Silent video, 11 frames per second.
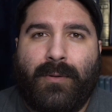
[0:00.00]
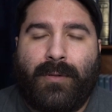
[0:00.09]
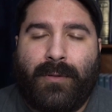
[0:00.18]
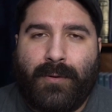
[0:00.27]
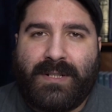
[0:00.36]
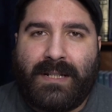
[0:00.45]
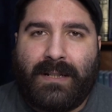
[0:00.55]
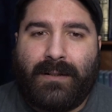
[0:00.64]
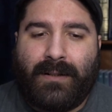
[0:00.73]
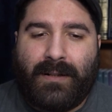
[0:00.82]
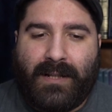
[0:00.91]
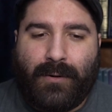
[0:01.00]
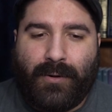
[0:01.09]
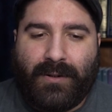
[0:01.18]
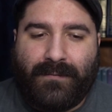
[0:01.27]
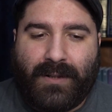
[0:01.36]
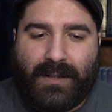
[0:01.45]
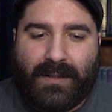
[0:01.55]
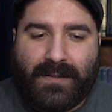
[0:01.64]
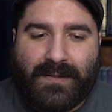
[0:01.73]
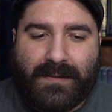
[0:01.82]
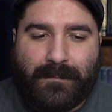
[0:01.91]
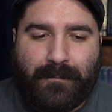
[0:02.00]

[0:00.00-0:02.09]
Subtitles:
13 here in Leviticus,